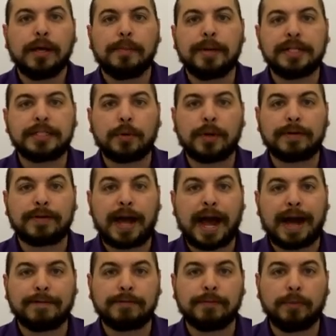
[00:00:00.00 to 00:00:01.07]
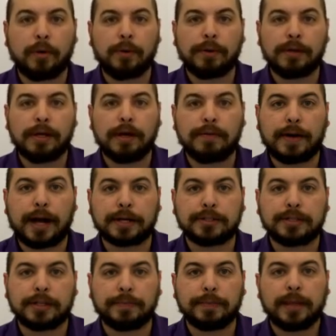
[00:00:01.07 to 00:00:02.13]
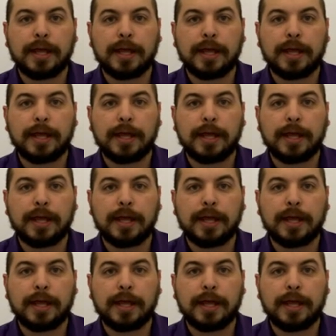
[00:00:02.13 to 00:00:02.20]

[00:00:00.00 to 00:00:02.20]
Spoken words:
means that we have half a mole of oxygen.